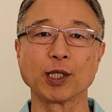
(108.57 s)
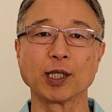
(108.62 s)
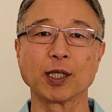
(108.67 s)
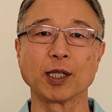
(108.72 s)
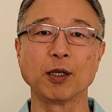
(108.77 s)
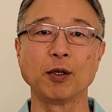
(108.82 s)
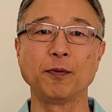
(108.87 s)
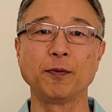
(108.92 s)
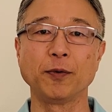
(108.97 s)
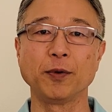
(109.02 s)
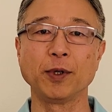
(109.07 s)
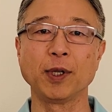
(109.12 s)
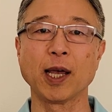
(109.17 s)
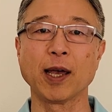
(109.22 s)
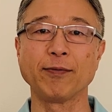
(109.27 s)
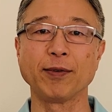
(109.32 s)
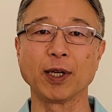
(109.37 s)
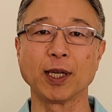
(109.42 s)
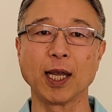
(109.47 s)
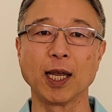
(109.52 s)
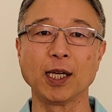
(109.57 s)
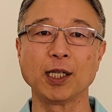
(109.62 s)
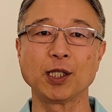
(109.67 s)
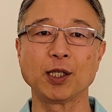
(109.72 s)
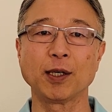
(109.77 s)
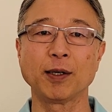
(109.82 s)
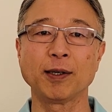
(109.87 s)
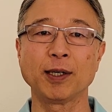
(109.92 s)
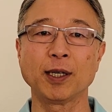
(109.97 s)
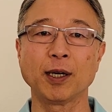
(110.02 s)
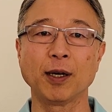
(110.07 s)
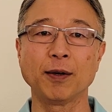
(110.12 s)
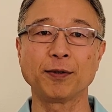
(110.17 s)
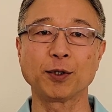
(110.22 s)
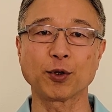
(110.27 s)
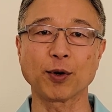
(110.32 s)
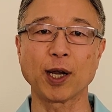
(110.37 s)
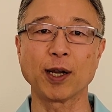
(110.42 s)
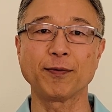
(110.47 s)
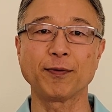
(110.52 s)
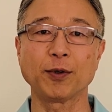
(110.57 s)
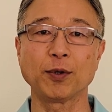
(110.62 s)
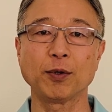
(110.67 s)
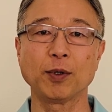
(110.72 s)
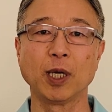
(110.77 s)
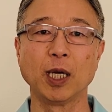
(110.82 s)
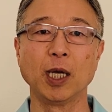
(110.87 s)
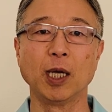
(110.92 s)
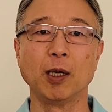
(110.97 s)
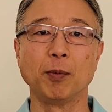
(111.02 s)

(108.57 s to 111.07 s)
skillful navigation of trifle